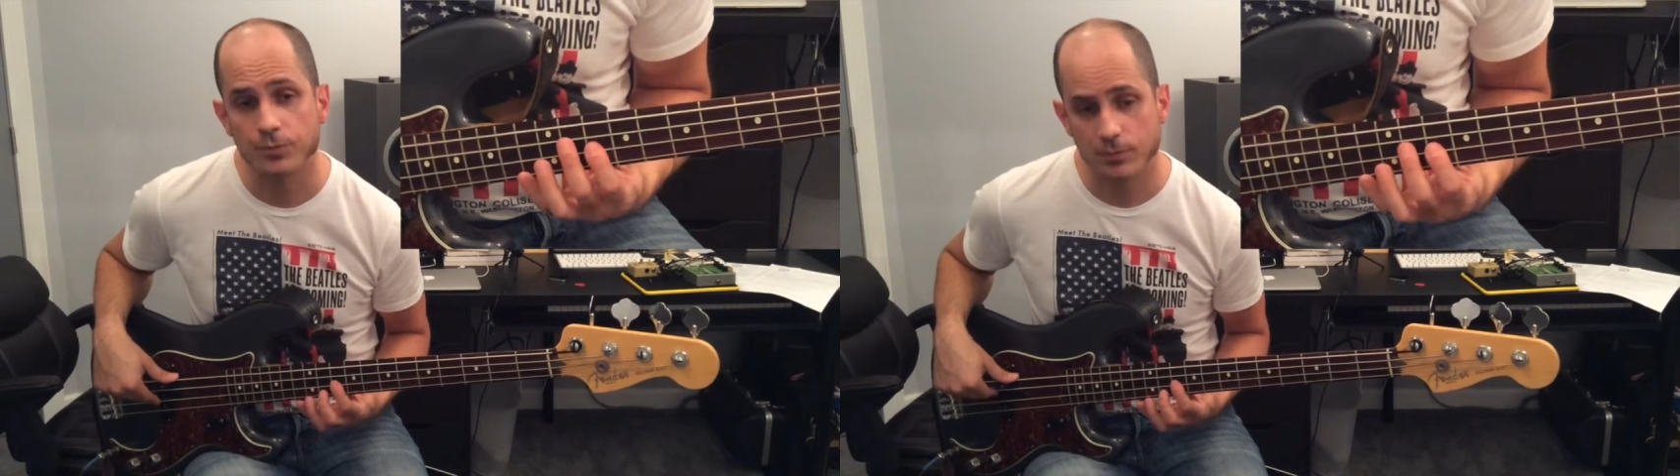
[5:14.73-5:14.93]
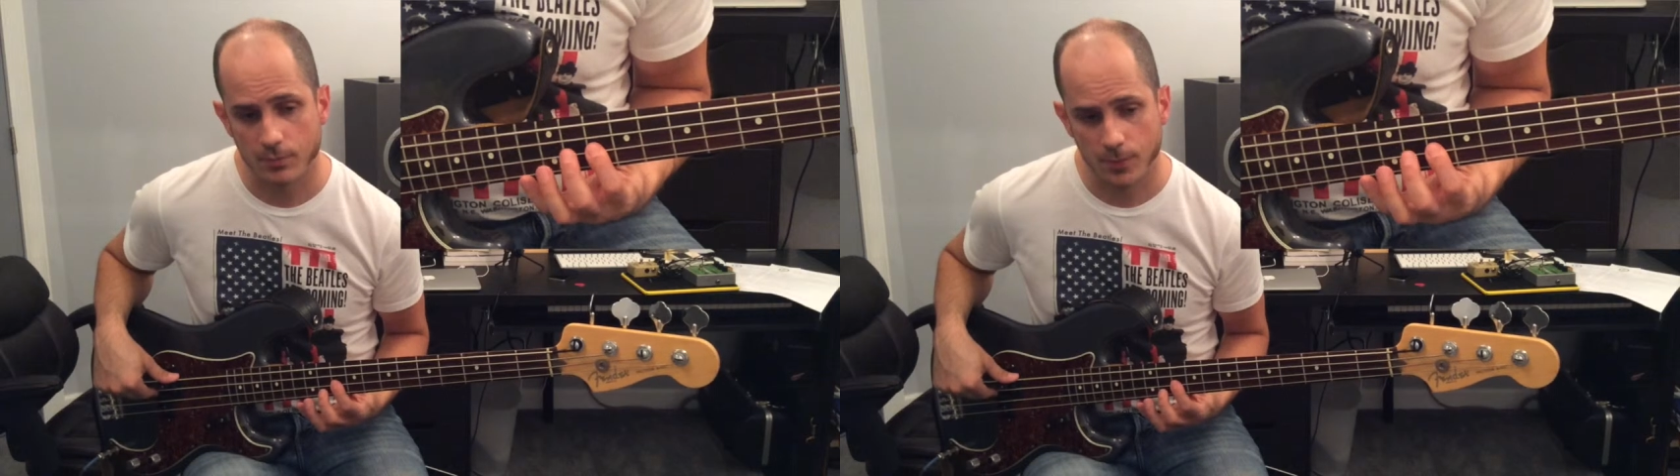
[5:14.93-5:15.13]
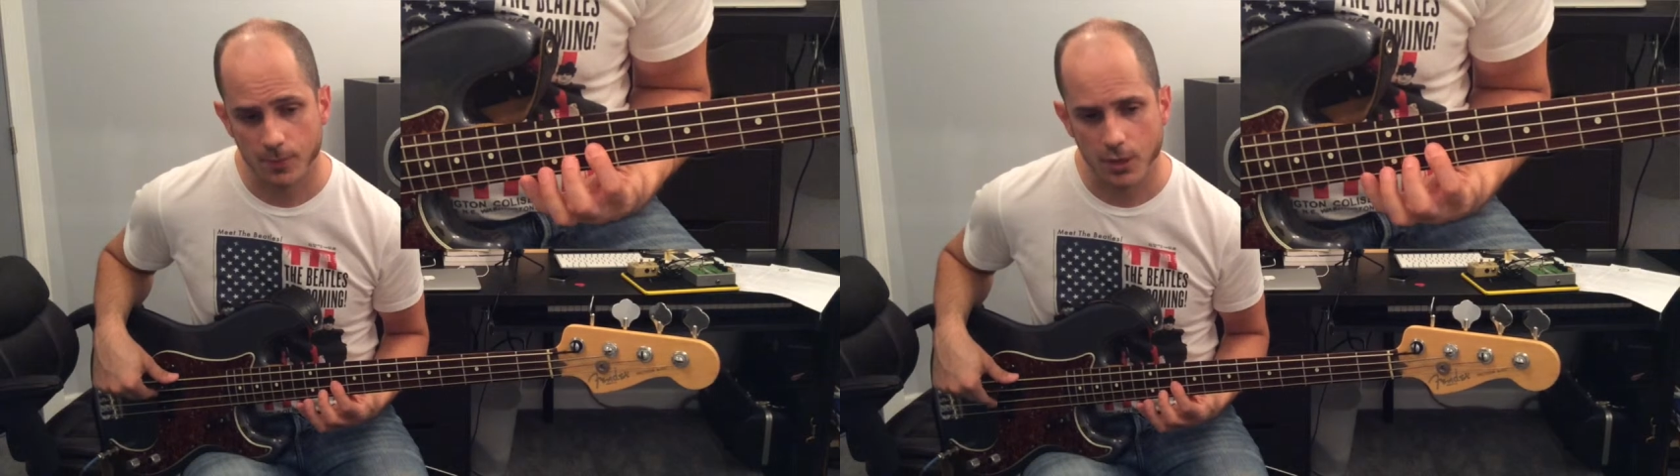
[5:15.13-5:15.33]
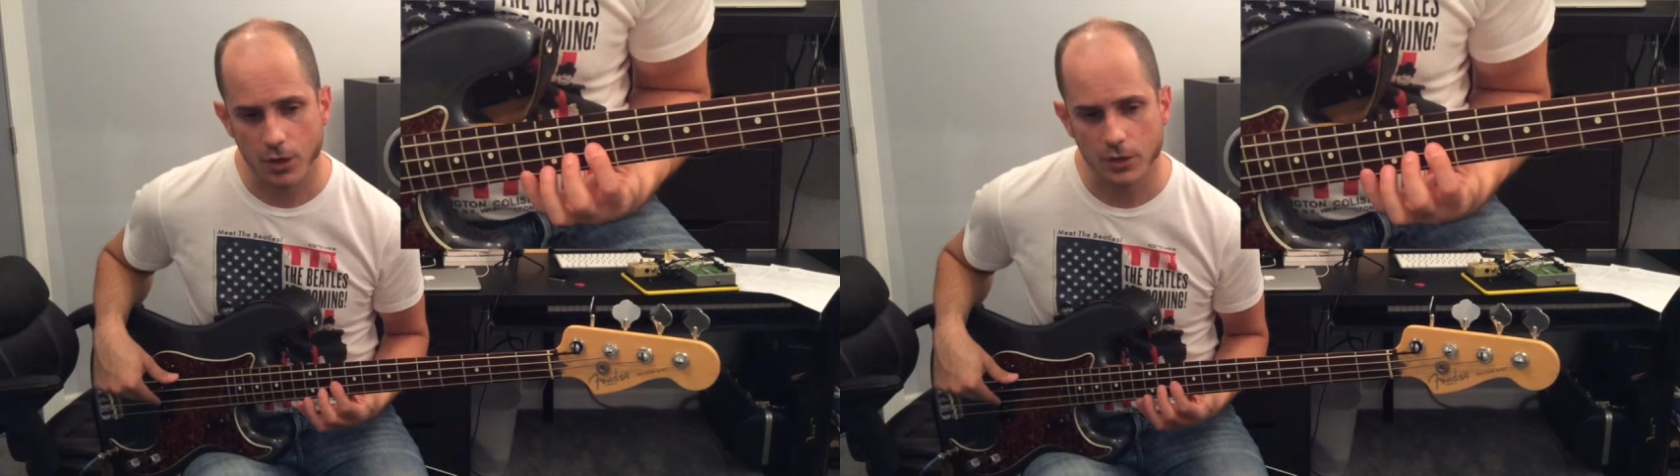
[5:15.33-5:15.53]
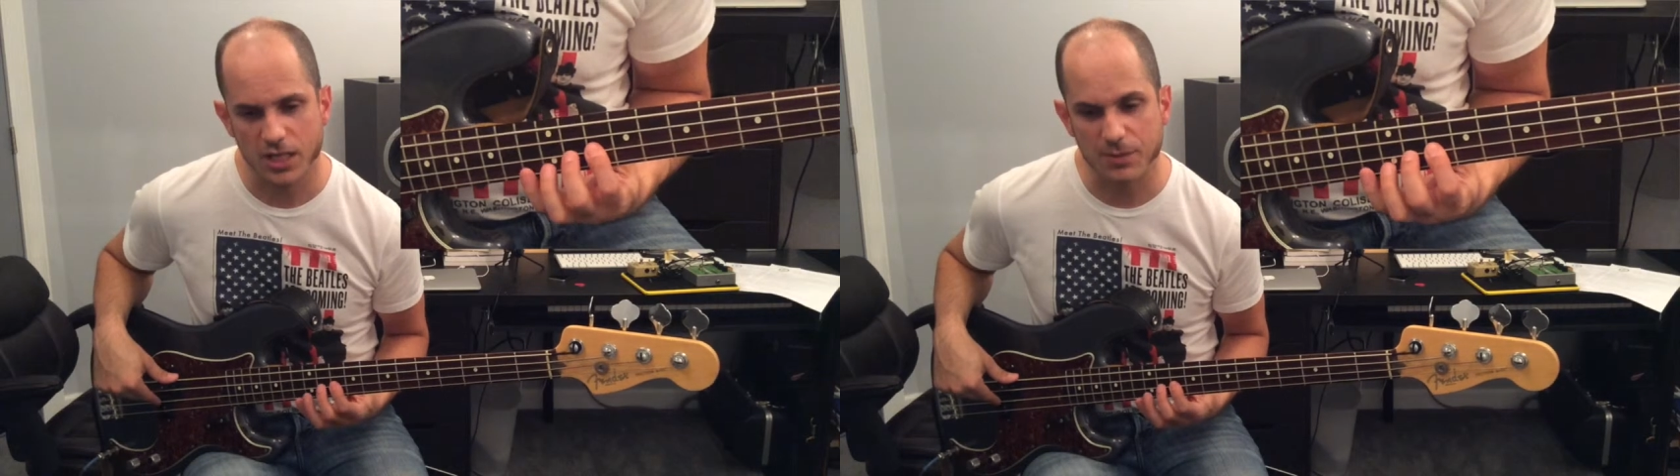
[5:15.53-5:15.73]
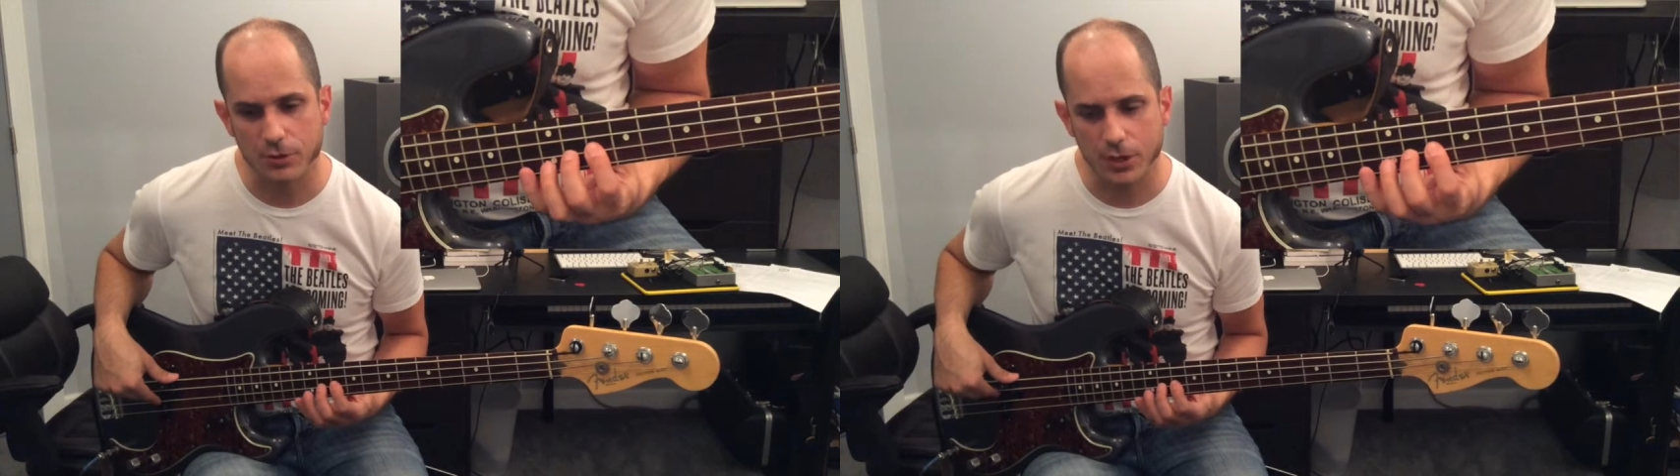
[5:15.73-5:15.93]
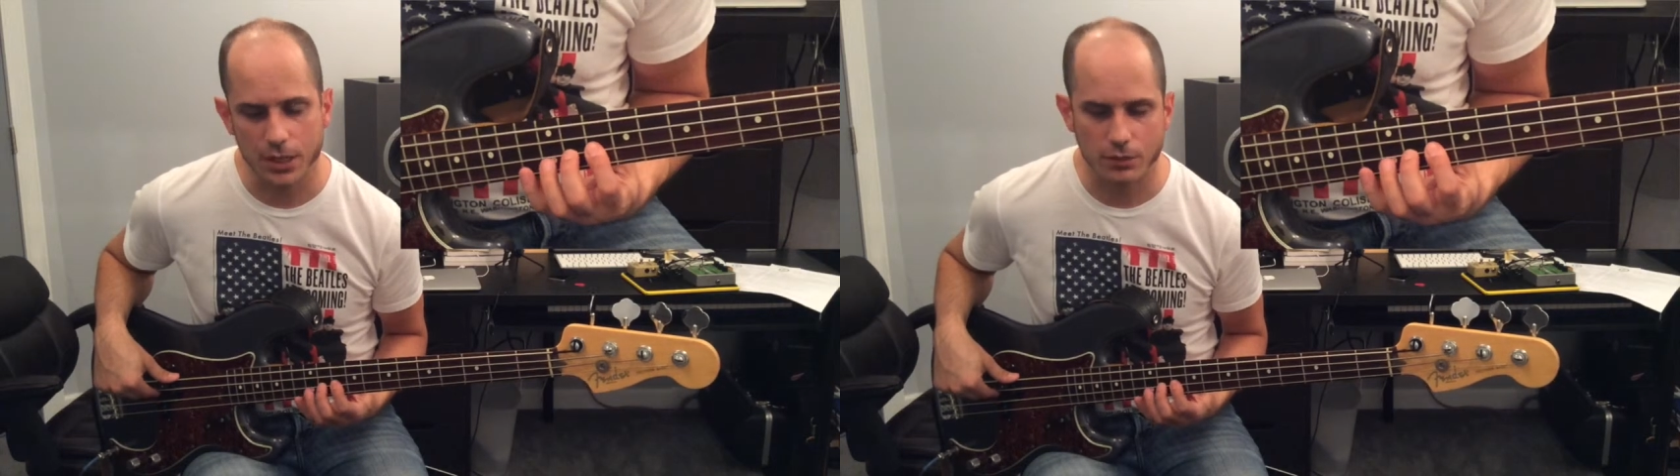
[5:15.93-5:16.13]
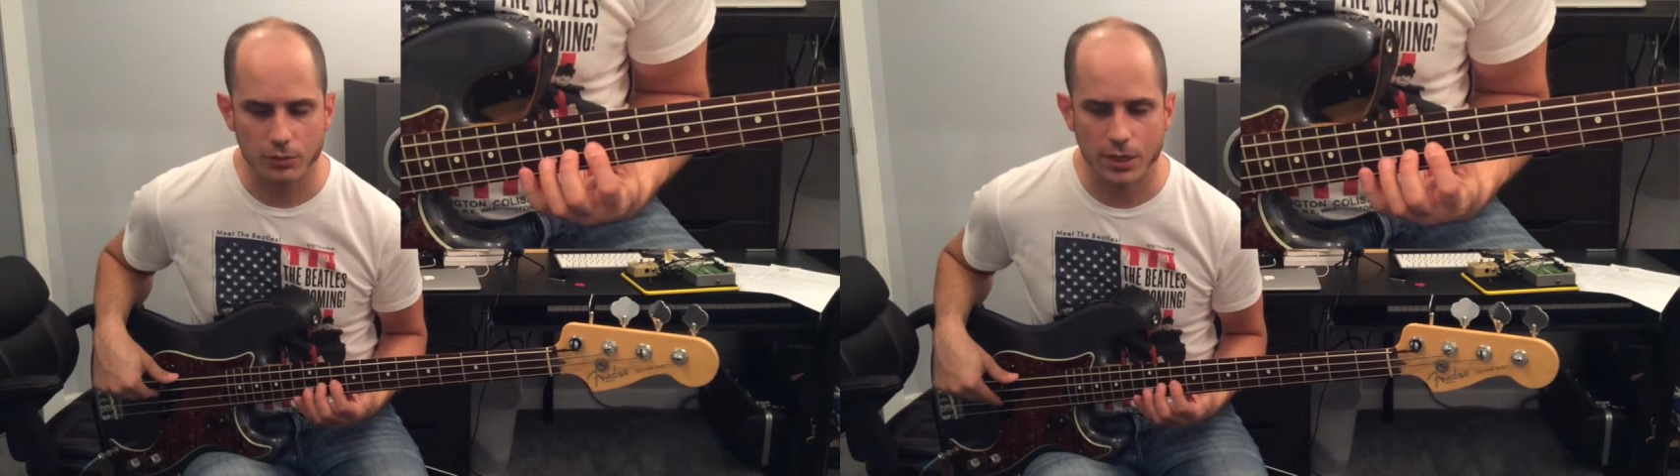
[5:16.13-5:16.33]
Are you keeping your
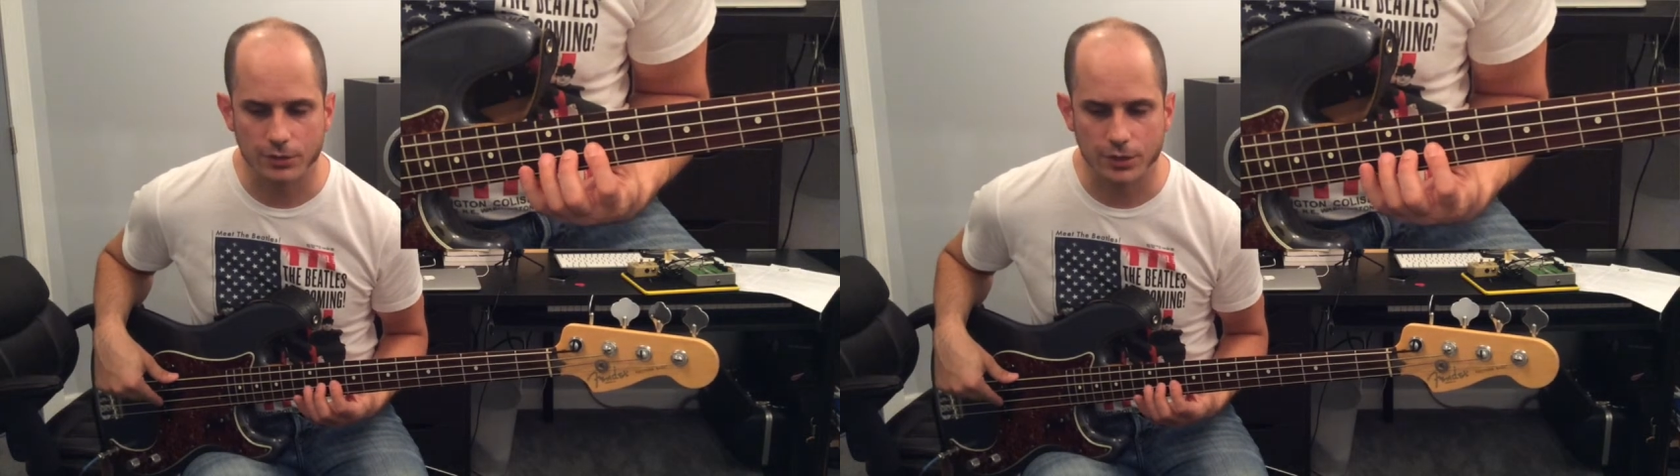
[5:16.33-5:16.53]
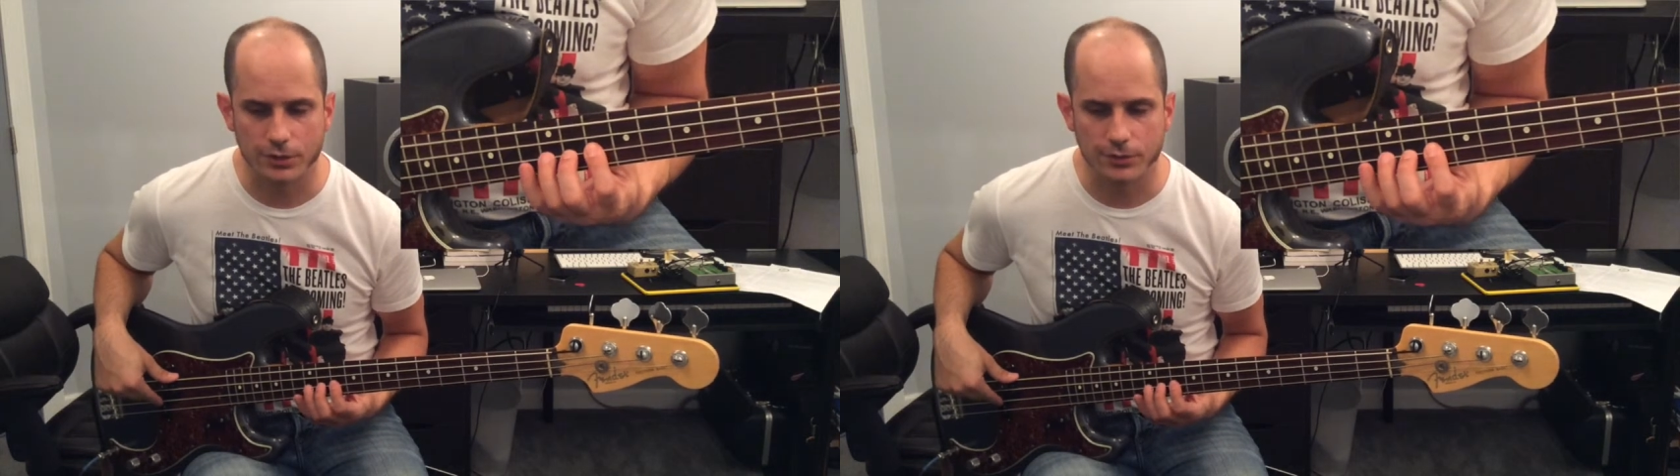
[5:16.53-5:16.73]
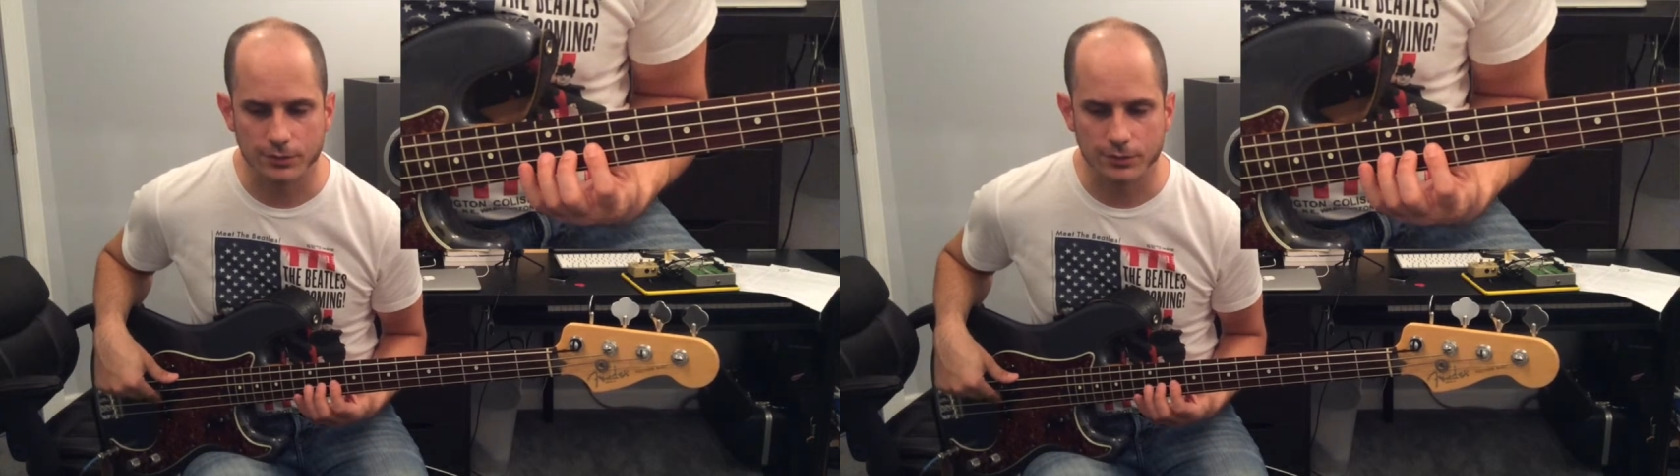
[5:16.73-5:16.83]
hand rounded?